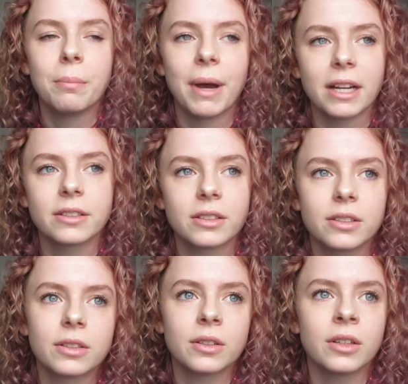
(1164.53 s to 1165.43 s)

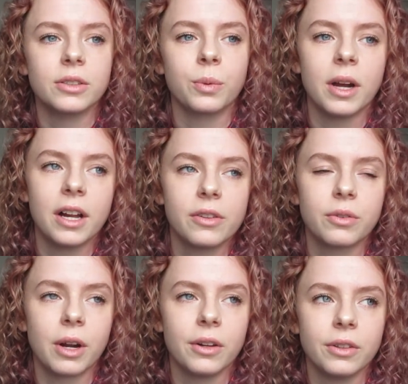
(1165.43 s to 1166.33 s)
masks to wear
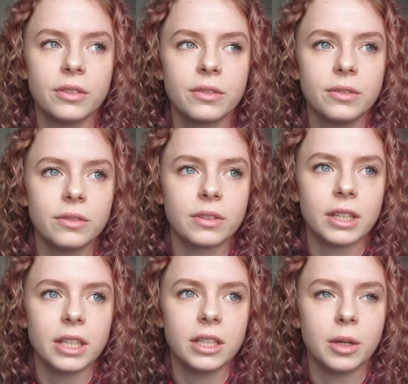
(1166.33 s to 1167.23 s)
throughout
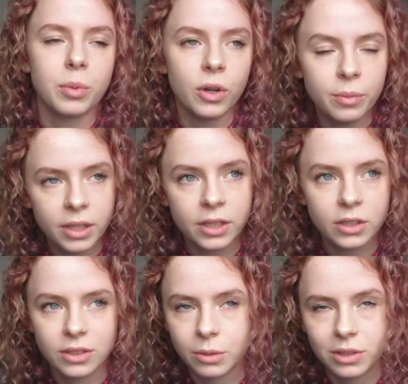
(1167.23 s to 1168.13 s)
the appointment
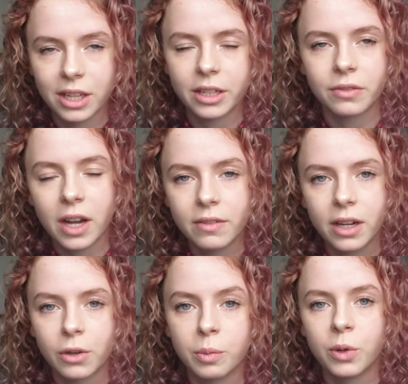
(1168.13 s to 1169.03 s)
because it was like a five
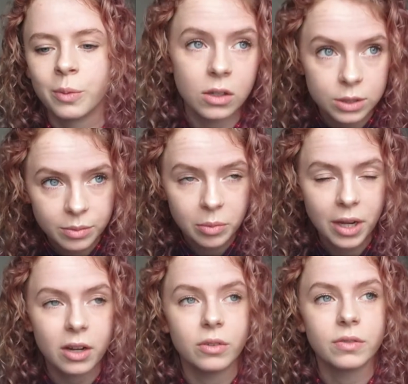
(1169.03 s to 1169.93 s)
hour appointment. It cost me
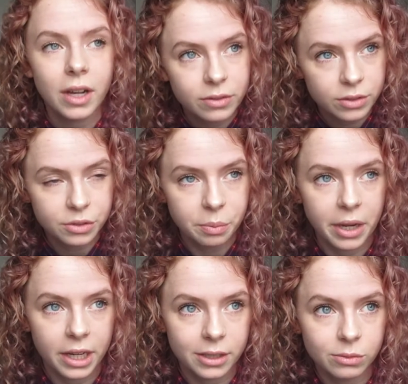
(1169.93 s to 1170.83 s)
about
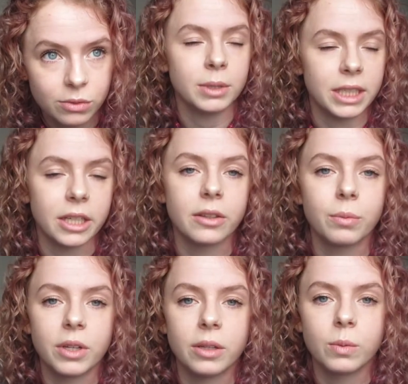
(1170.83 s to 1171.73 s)
£500 but yeah
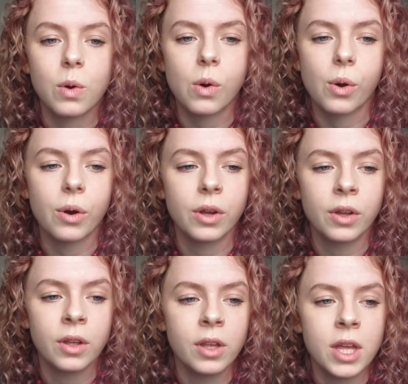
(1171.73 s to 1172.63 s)
we wore
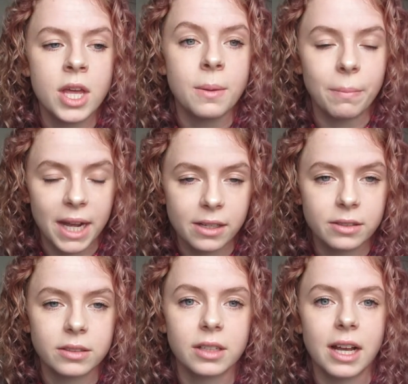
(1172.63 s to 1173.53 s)

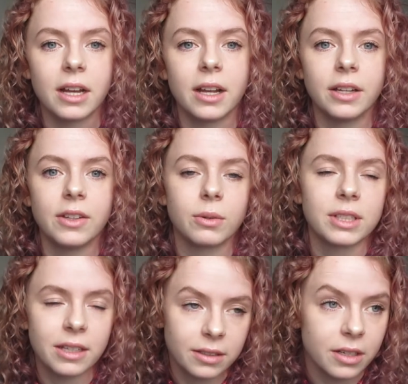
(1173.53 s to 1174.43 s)
masks and there
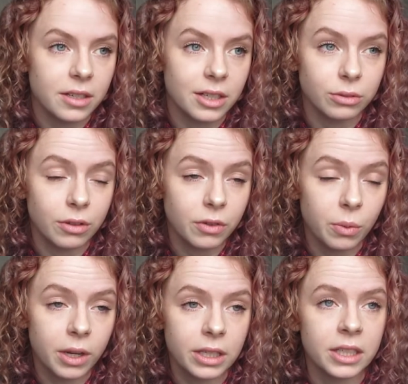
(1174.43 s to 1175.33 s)
was hand sanitizer
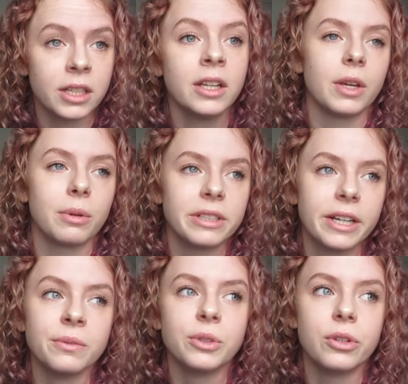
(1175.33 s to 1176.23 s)
everywhere. They were
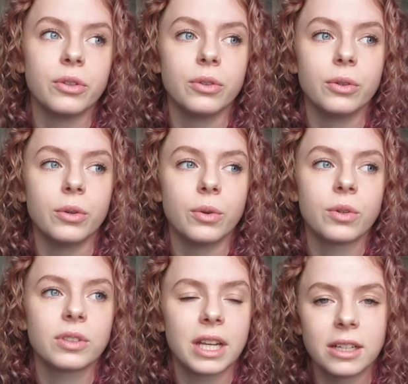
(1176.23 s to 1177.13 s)
down to
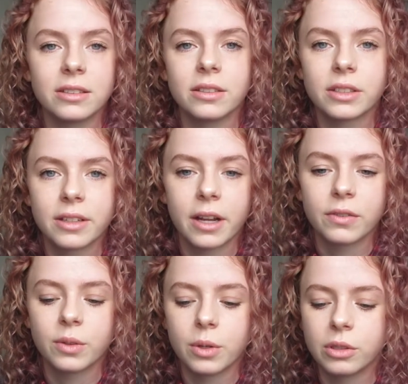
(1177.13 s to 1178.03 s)
skeleton
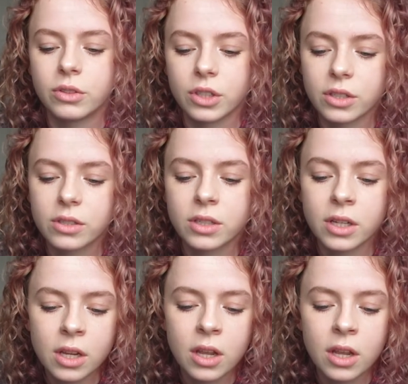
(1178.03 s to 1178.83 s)
staff so it was just